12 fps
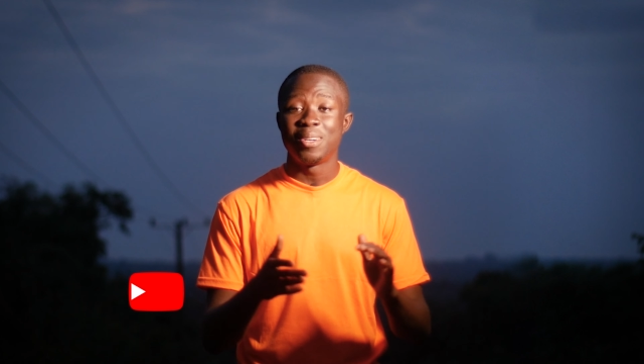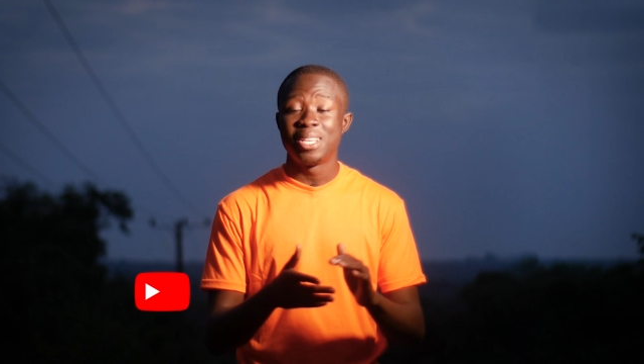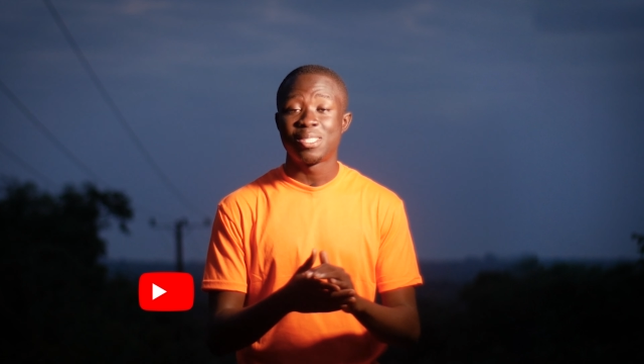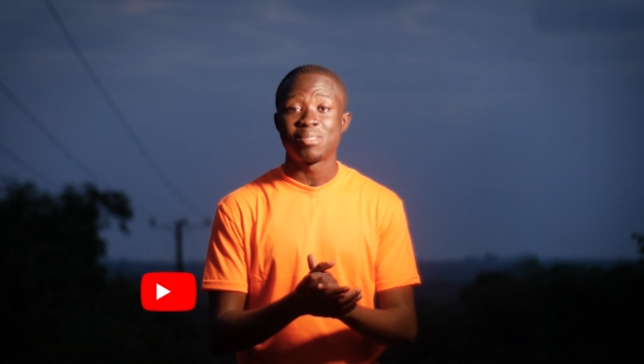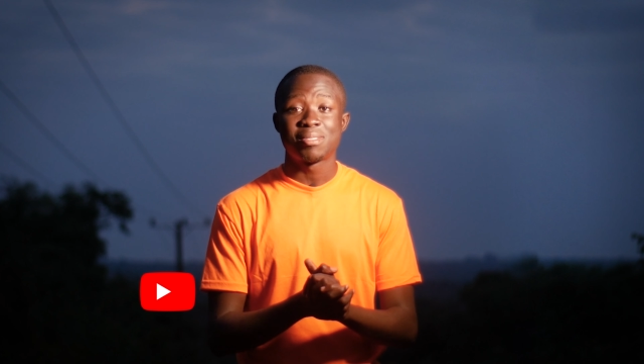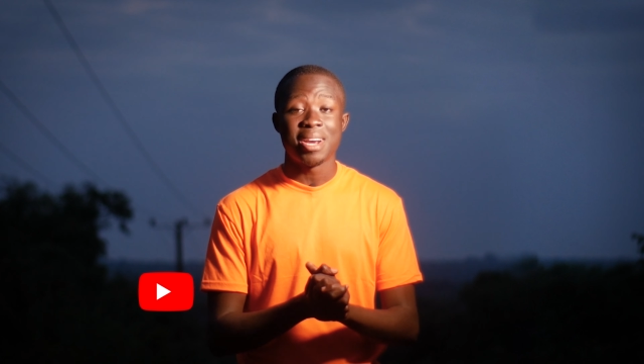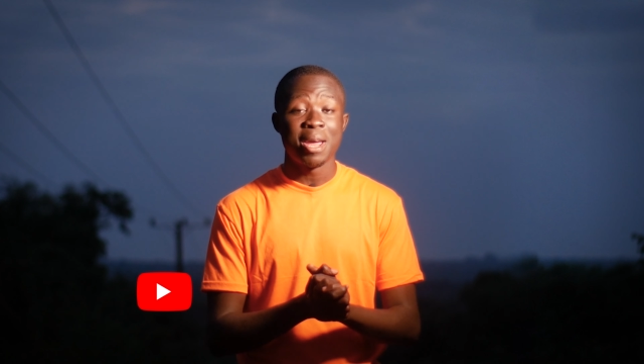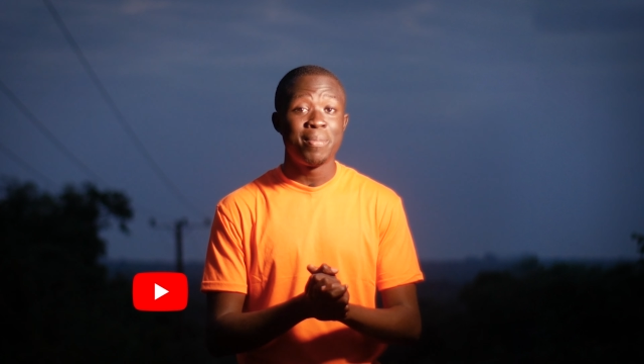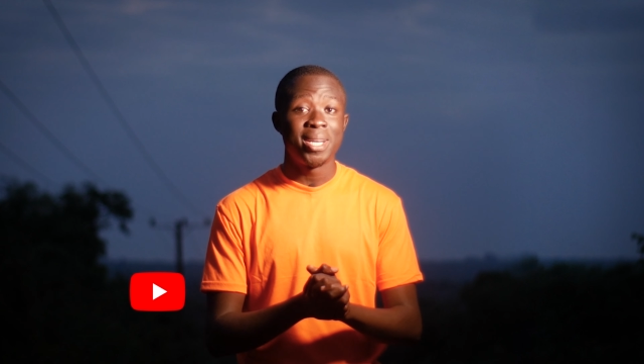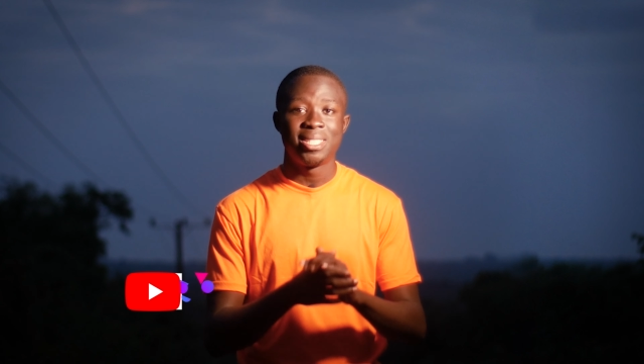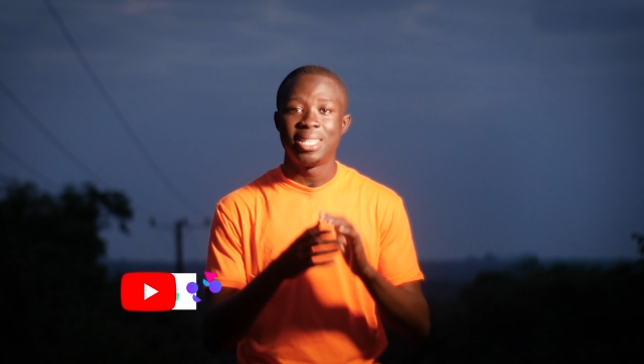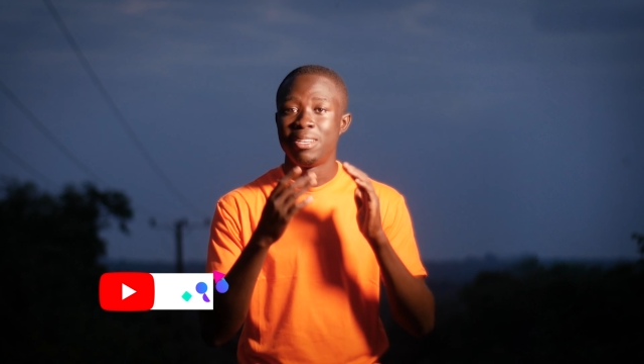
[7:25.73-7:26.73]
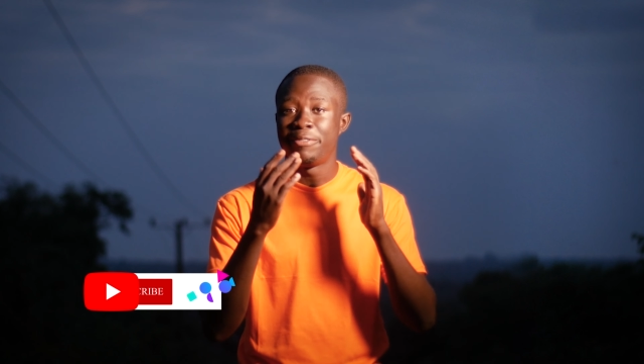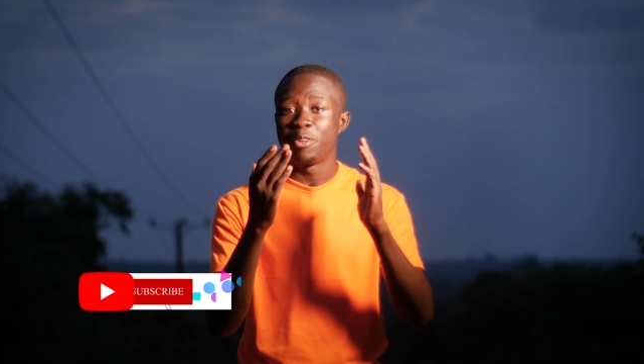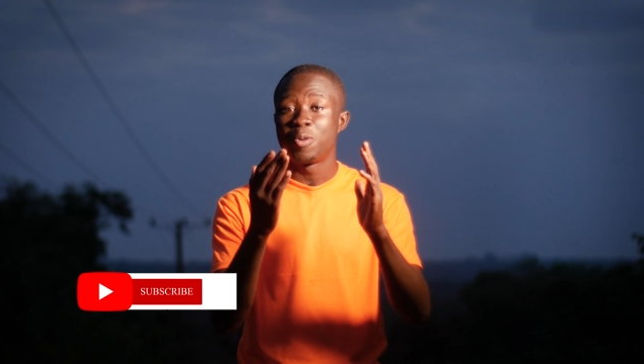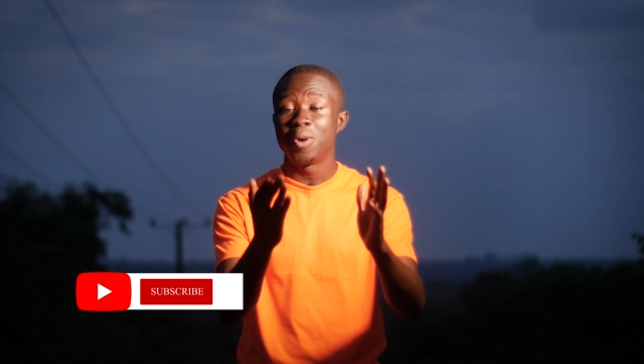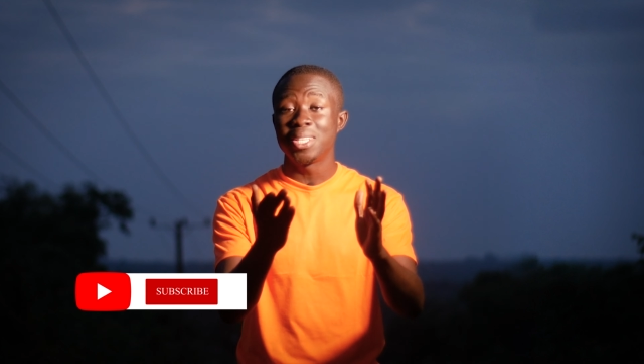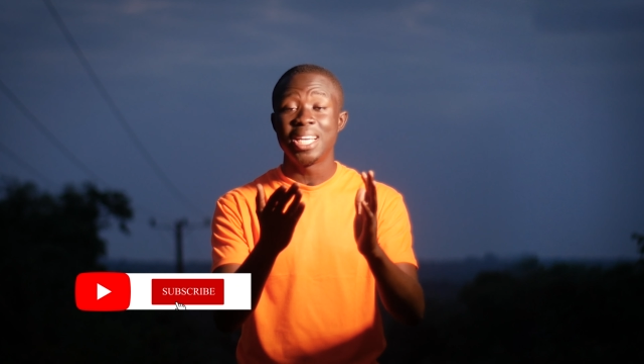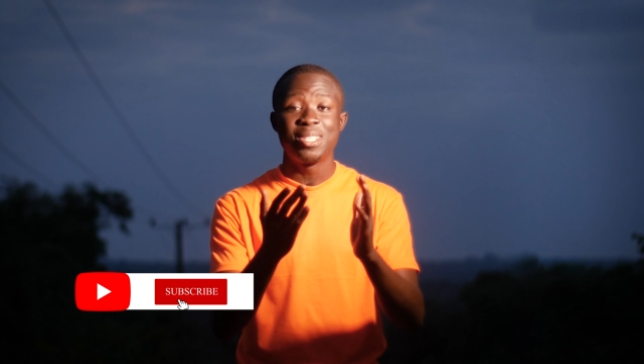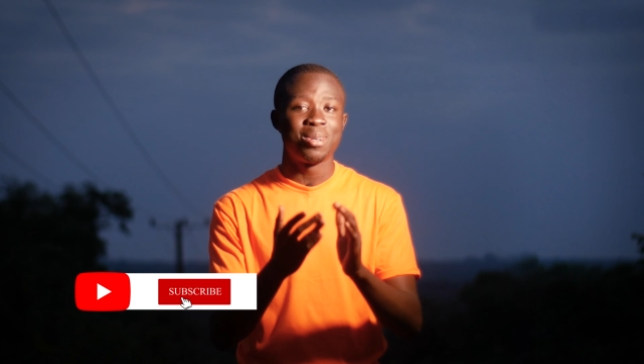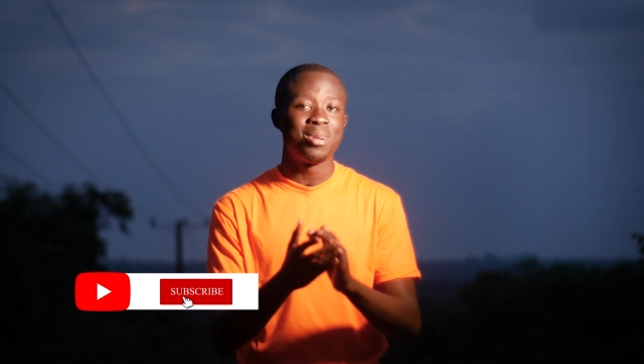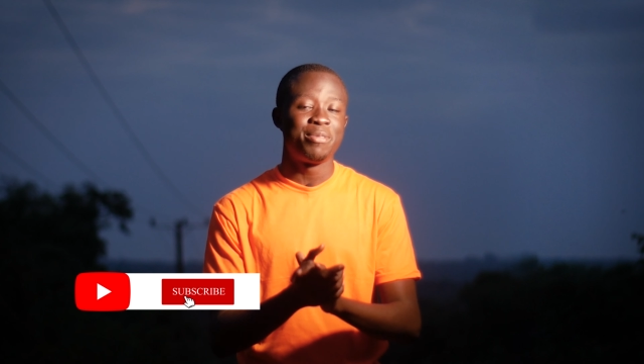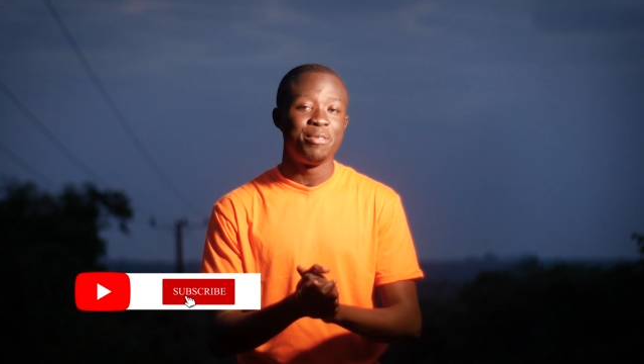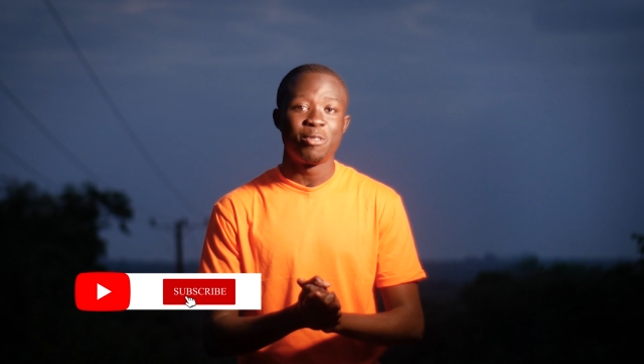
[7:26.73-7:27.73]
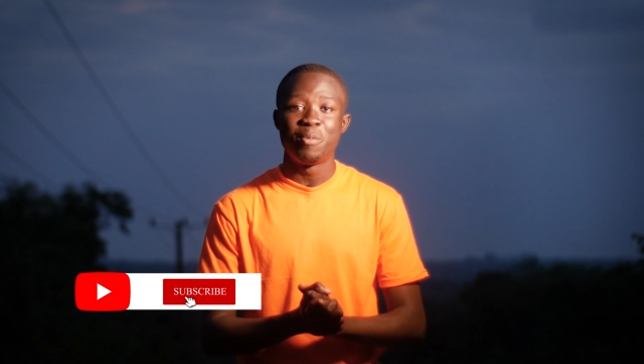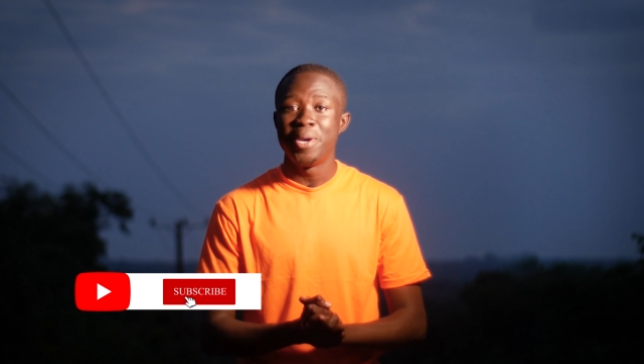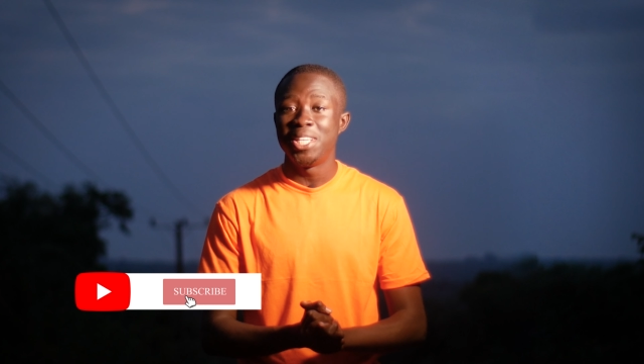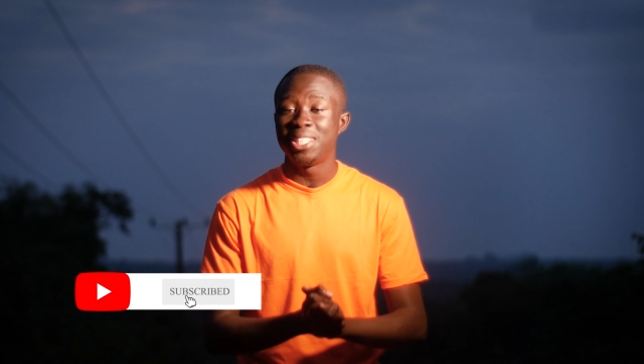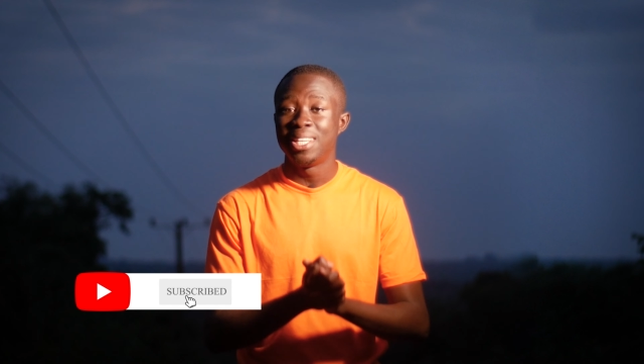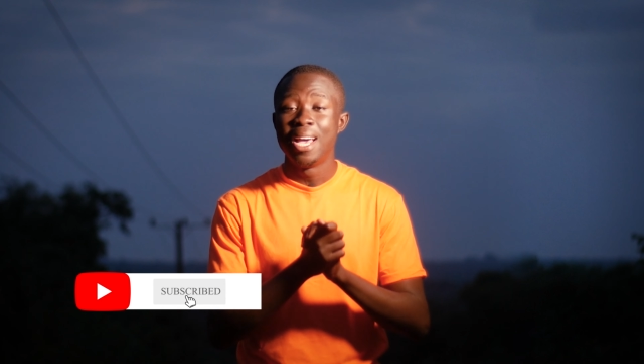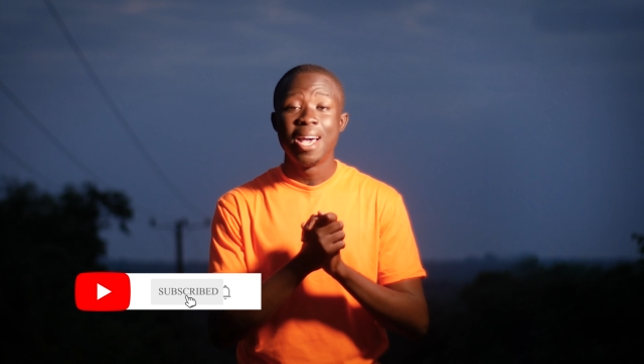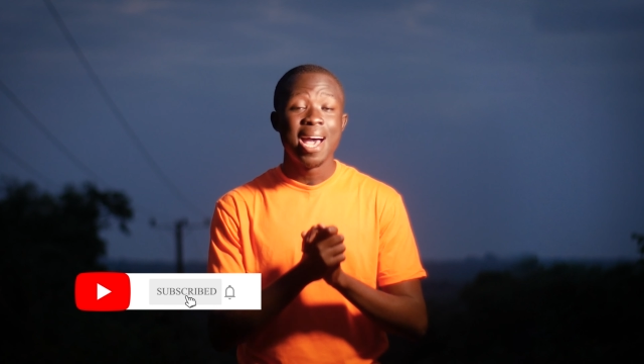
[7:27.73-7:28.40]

on the subscribe button, and if you got a ton of information